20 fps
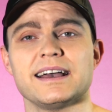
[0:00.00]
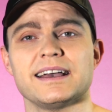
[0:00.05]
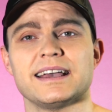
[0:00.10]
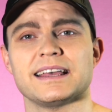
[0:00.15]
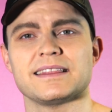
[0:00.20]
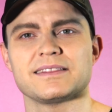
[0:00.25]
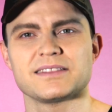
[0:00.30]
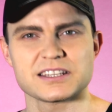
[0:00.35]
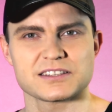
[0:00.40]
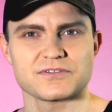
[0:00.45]

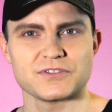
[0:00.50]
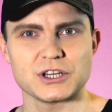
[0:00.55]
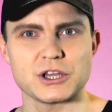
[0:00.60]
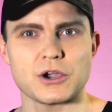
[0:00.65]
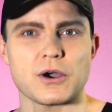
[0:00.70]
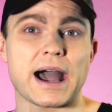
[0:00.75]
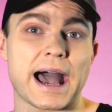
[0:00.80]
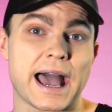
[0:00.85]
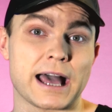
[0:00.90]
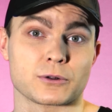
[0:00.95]
In this
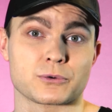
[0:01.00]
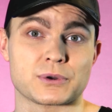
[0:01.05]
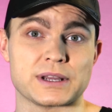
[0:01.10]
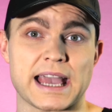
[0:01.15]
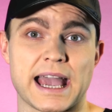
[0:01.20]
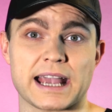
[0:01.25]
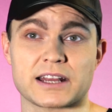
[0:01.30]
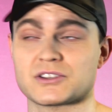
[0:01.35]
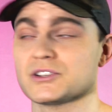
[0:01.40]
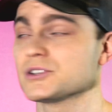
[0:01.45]
video, I'll
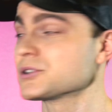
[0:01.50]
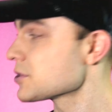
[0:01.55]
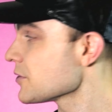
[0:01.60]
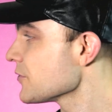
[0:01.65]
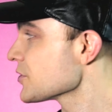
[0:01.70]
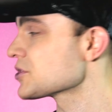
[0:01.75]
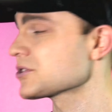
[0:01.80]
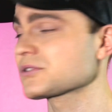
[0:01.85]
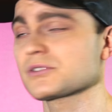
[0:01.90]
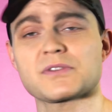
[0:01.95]
react to
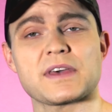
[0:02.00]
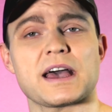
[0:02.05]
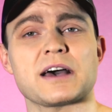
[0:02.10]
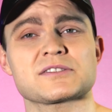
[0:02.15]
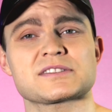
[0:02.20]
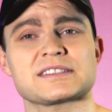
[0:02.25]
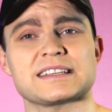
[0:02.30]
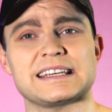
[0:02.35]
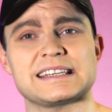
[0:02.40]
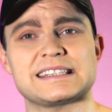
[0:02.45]
Eurovision
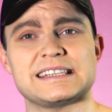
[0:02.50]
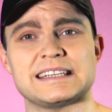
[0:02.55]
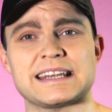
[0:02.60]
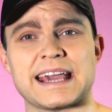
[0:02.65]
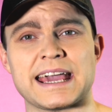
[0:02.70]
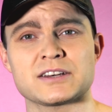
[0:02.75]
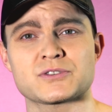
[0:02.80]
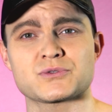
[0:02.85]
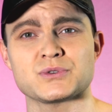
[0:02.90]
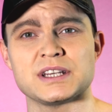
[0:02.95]
2018
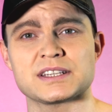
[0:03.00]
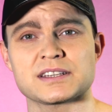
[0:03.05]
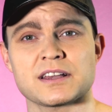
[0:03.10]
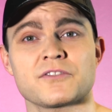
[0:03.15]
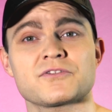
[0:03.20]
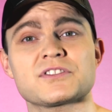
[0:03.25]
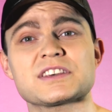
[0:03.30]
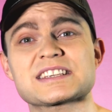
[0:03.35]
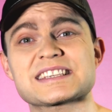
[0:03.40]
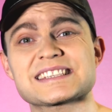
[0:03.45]
entries
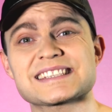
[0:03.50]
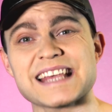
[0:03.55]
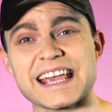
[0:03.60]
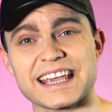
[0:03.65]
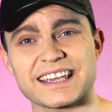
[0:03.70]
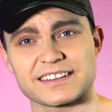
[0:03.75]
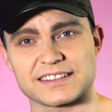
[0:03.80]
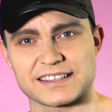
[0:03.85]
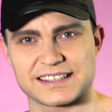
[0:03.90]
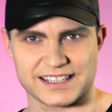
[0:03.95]
of the
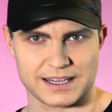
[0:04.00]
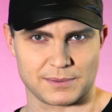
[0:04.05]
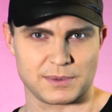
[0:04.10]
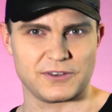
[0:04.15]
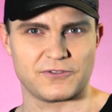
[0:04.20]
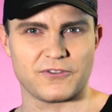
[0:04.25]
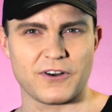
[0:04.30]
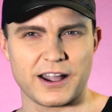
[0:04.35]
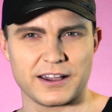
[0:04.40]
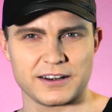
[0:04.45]
second
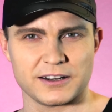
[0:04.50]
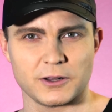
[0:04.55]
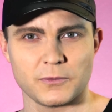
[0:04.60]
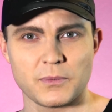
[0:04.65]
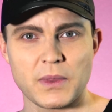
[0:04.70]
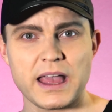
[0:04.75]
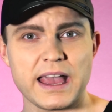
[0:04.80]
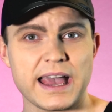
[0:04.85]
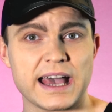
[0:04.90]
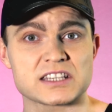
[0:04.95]

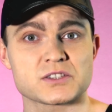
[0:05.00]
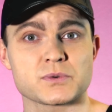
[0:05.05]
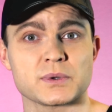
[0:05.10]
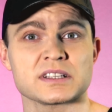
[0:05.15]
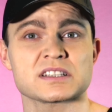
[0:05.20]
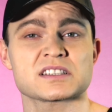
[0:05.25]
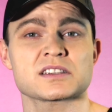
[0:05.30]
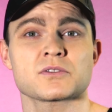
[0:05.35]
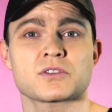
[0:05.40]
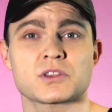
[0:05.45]
semi-final, as well
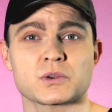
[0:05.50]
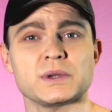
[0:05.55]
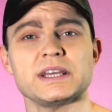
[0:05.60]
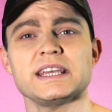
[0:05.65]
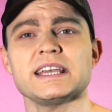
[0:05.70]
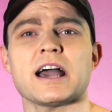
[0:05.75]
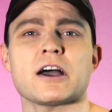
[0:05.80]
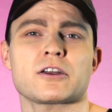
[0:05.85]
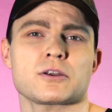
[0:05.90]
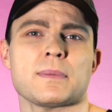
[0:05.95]
as
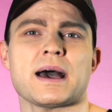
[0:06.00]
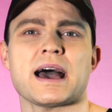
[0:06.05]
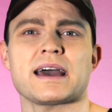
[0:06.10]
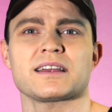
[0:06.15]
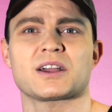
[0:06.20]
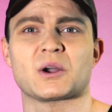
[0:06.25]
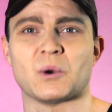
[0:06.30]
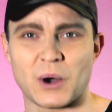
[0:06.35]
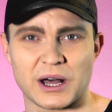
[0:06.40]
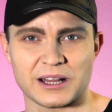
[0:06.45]
3
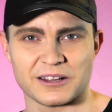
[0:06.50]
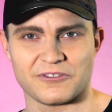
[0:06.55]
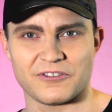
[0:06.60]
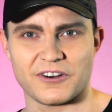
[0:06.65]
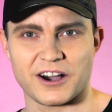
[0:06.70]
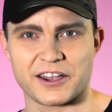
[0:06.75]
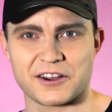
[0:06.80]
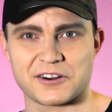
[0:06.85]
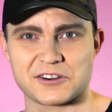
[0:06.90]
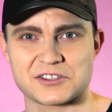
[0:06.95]
automatic
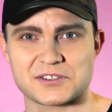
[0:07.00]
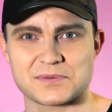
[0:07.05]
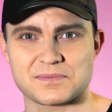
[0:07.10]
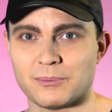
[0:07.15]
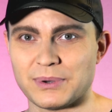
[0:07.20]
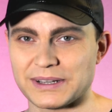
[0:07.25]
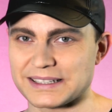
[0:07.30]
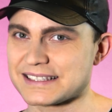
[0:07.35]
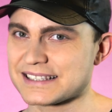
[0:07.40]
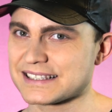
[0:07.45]
qualifiers.
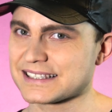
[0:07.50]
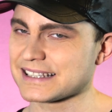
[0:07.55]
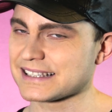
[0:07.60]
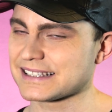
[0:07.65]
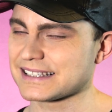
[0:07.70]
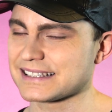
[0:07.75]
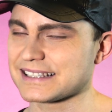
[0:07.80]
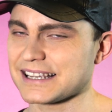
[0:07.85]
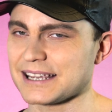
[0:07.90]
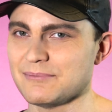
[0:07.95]
But
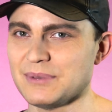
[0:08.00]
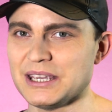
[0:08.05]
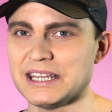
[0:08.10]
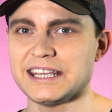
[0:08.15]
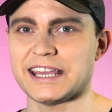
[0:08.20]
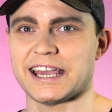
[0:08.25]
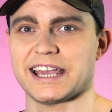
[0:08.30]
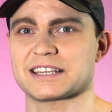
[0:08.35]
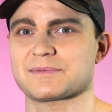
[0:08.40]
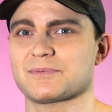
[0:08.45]
since it's a
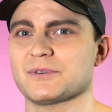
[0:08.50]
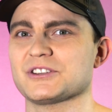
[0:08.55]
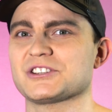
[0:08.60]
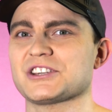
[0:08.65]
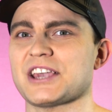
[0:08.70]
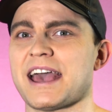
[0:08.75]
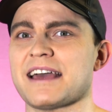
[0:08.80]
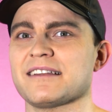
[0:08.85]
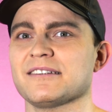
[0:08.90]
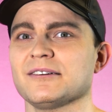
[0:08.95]
media expert
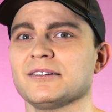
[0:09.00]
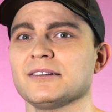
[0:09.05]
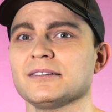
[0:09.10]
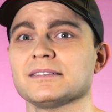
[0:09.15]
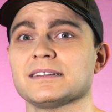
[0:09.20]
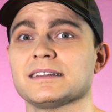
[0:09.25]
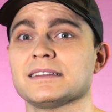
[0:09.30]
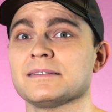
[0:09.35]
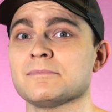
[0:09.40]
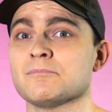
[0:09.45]

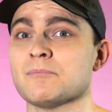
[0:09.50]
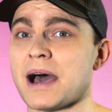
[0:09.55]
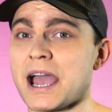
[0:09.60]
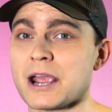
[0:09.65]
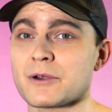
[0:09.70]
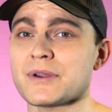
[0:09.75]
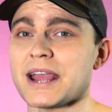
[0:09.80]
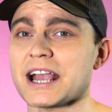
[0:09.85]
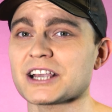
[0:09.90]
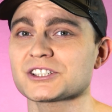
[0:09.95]
channel, my
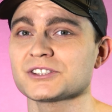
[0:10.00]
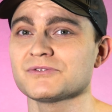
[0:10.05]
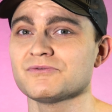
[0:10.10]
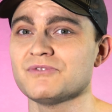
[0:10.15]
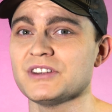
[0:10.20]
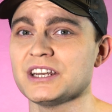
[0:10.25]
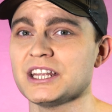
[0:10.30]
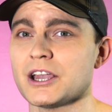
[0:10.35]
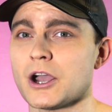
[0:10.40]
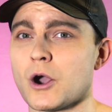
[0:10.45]
reaction
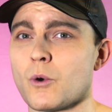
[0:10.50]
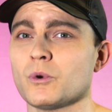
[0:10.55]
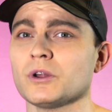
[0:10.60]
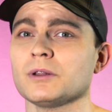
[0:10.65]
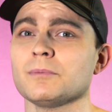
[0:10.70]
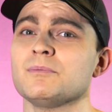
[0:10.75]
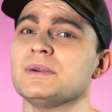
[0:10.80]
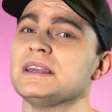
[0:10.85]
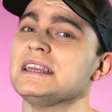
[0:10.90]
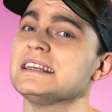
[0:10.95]
video
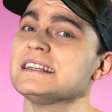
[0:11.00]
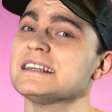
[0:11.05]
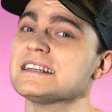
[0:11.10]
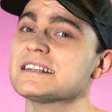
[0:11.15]
will be